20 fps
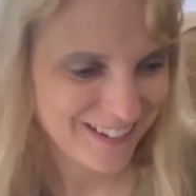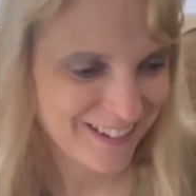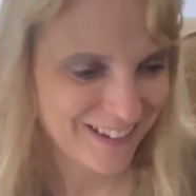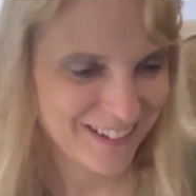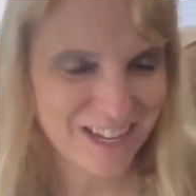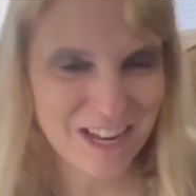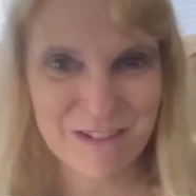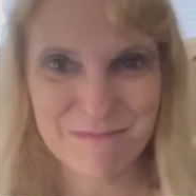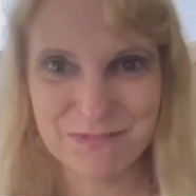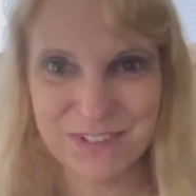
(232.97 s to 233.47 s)

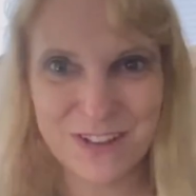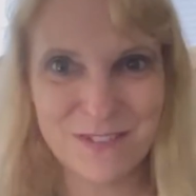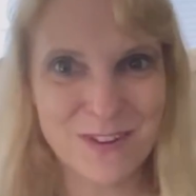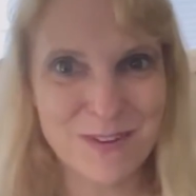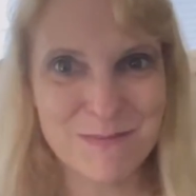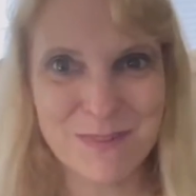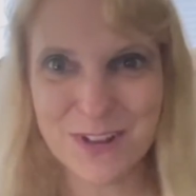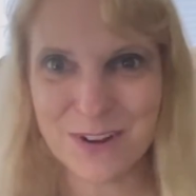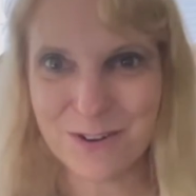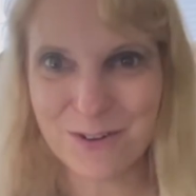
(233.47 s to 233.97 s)
I can't believe I
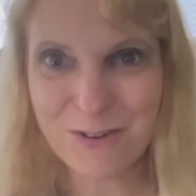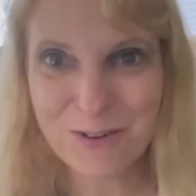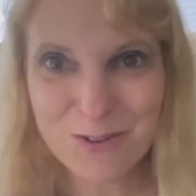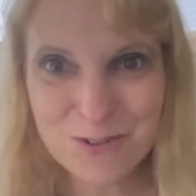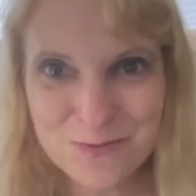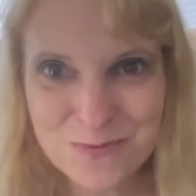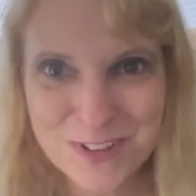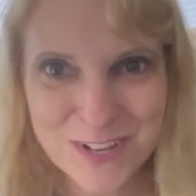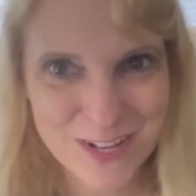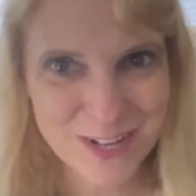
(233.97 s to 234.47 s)
made a whole
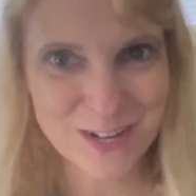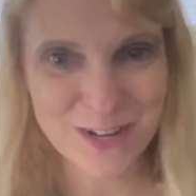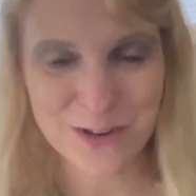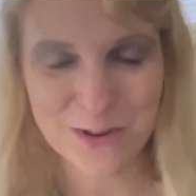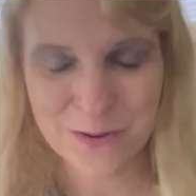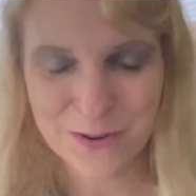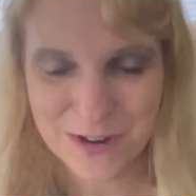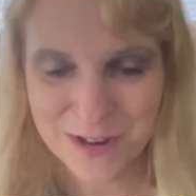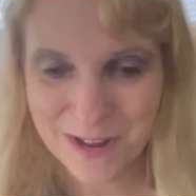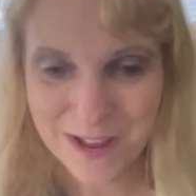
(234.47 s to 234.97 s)

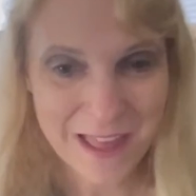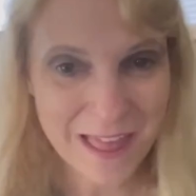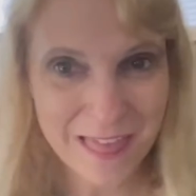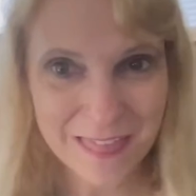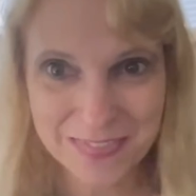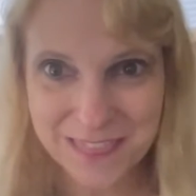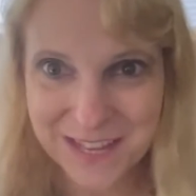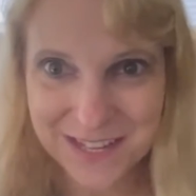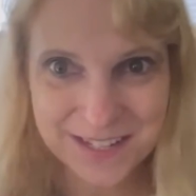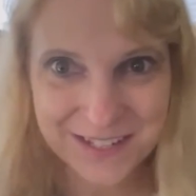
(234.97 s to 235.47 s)
video
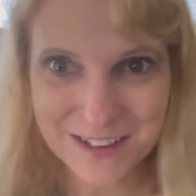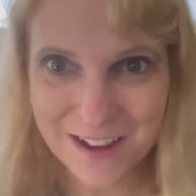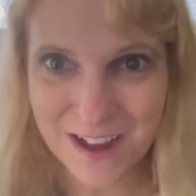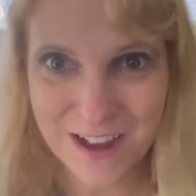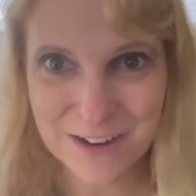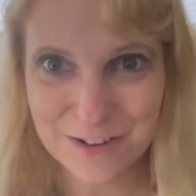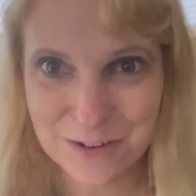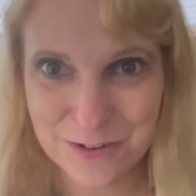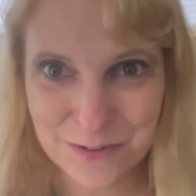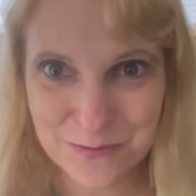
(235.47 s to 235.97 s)
and then
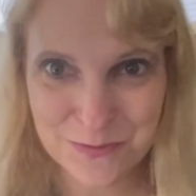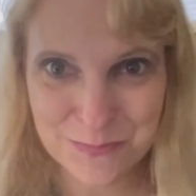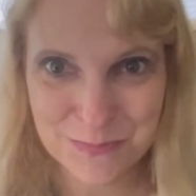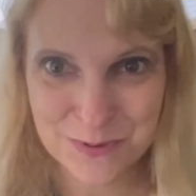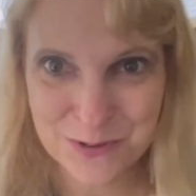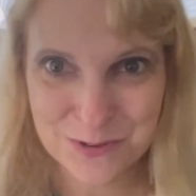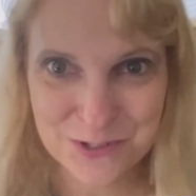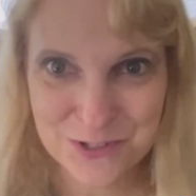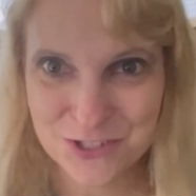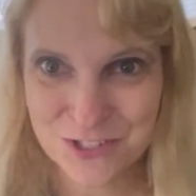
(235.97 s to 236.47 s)
I heard from
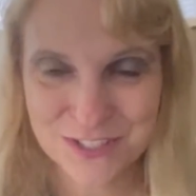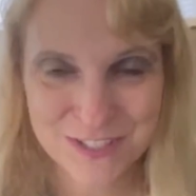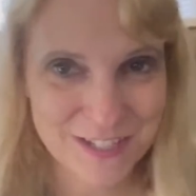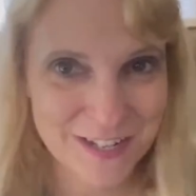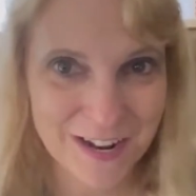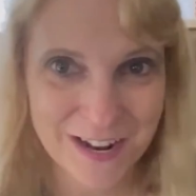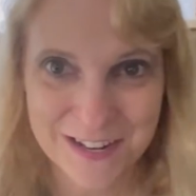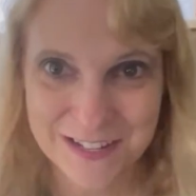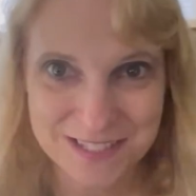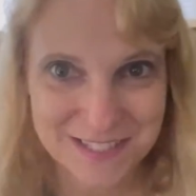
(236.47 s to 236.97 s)
her and she said,
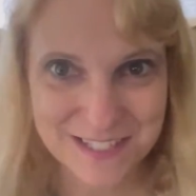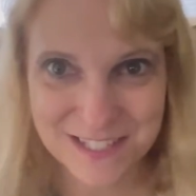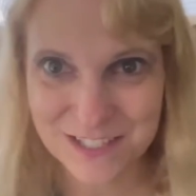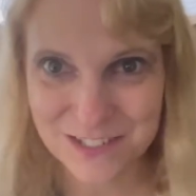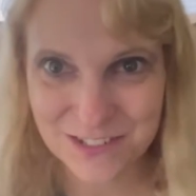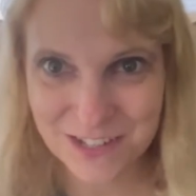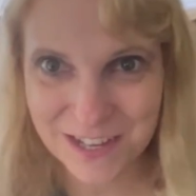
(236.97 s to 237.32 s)
I didn't send you